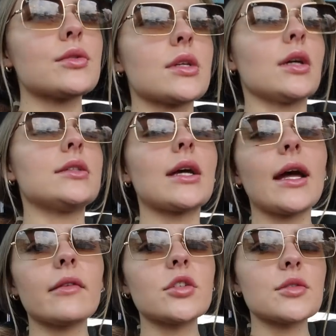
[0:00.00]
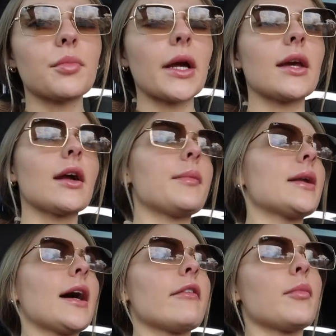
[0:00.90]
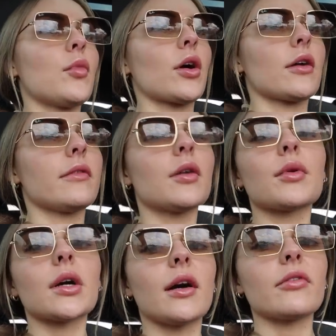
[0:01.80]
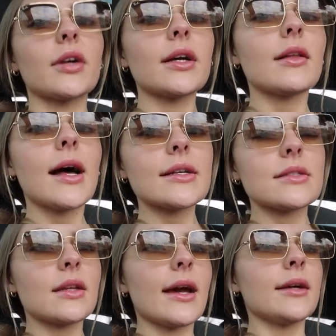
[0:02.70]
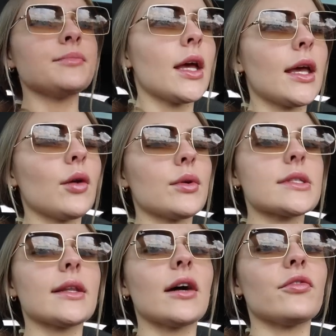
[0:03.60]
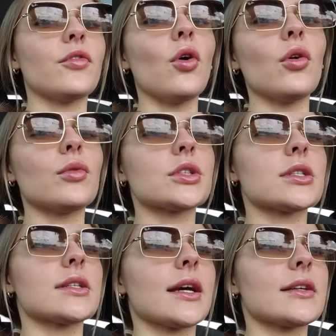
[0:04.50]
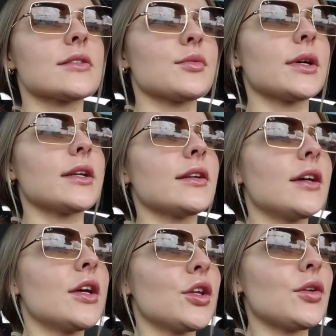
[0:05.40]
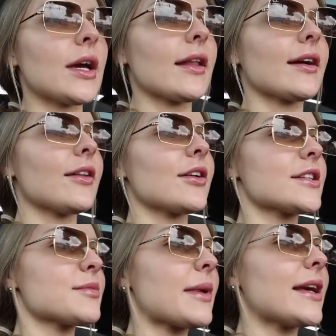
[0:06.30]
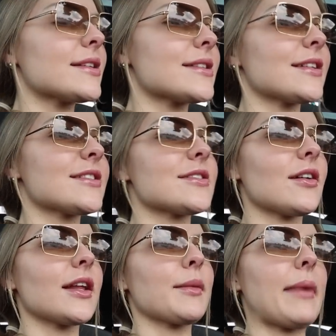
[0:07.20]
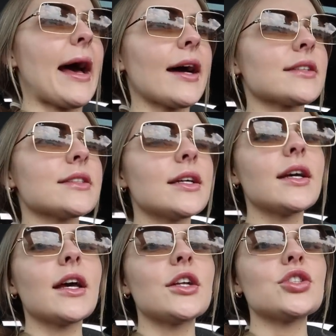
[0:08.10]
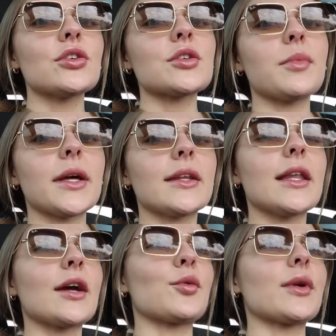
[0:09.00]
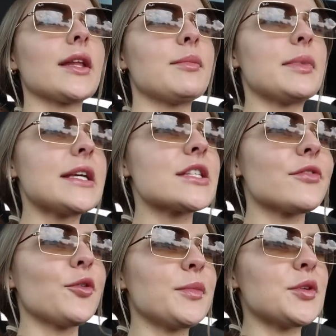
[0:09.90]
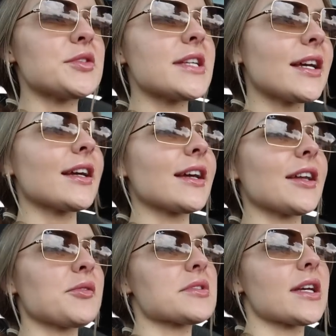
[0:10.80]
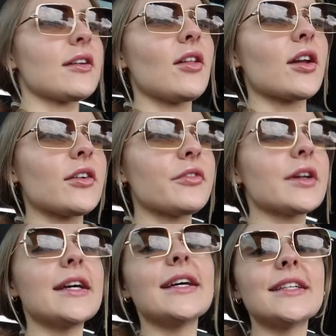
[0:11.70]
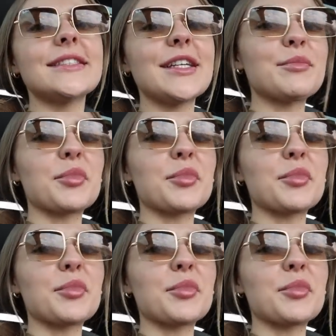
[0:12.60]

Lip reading: was good to kind of just break it up and have more of a recovery class today. And it wasn't that full, which is nice when you get like a lot of space and it's not like packed. And she also played like really peaceful music and it was like a lot of deep